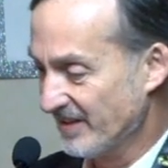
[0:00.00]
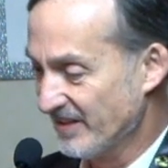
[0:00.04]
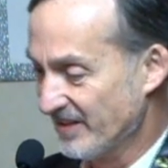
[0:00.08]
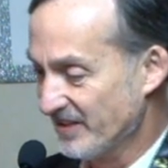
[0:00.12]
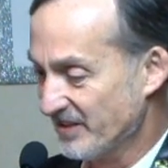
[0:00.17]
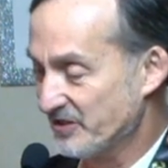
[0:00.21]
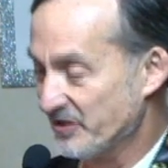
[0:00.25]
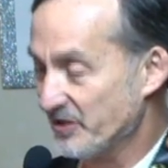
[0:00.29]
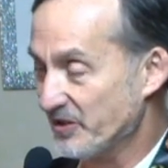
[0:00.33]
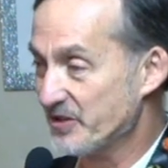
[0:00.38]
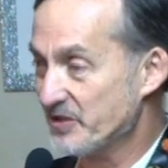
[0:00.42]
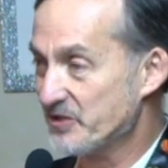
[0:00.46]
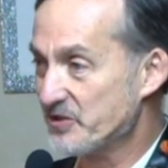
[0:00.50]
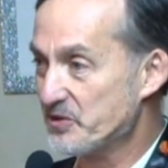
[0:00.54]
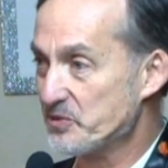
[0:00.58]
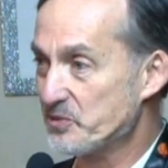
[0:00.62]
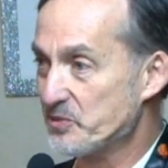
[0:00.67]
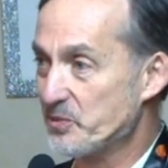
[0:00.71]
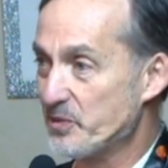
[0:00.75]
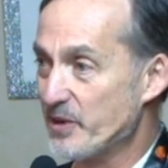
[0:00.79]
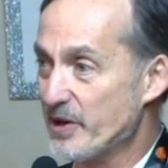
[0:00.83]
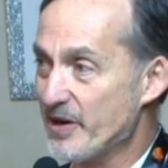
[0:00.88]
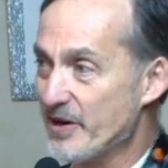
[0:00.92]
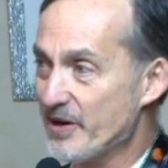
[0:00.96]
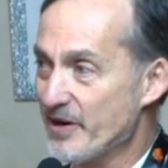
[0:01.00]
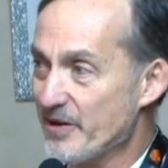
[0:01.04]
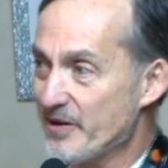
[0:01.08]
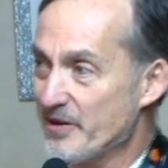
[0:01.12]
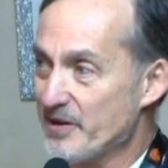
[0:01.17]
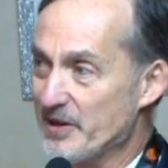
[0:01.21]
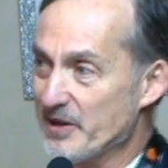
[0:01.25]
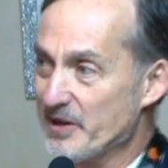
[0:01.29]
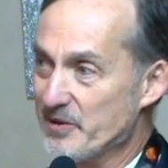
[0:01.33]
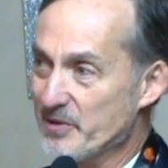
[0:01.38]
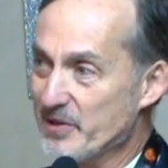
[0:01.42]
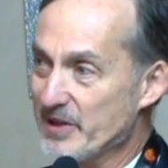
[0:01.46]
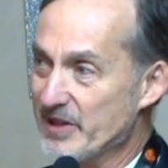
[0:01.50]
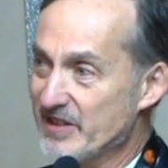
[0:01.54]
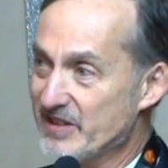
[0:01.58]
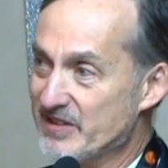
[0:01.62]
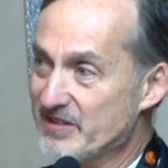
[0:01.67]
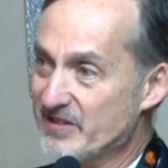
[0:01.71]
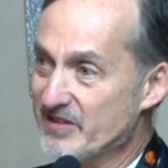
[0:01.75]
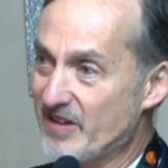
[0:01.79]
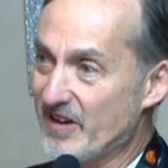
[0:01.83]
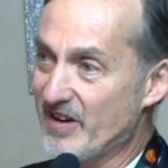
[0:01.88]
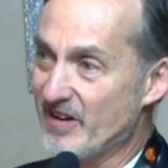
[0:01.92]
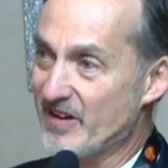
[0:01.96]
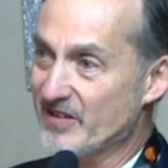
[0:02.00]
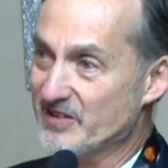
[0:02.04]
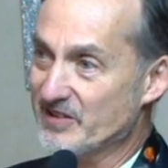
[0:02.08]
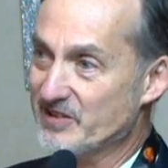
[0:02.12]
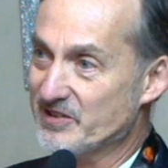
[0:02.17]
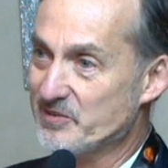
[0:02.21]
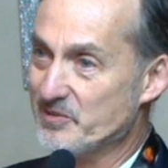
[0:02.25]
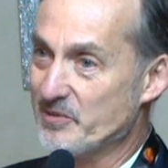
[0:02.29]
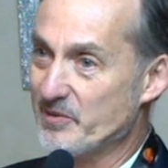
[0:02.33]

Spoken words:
So this is where it really starts,